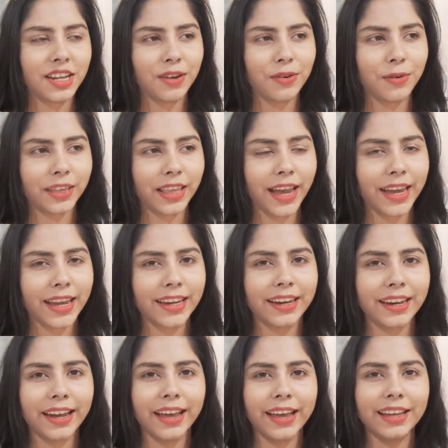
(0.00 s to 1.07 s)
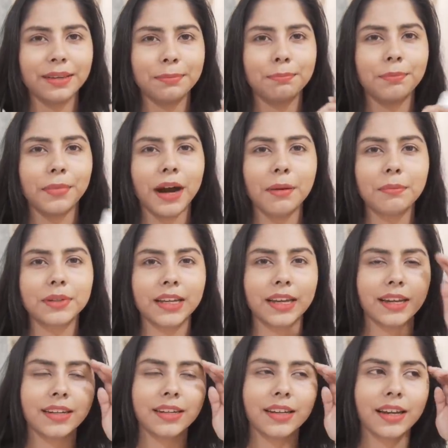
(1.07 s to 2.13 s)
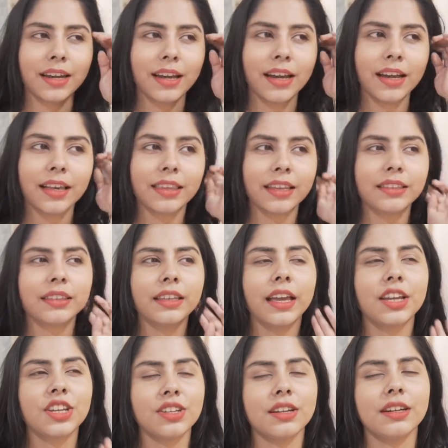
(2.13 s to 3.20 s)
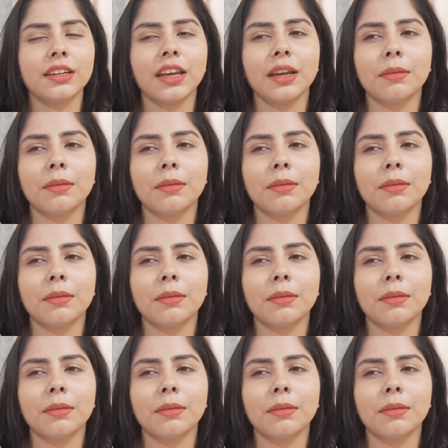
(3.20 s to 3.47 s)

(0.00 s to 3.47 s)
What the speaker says: when I like pumped it, the texture came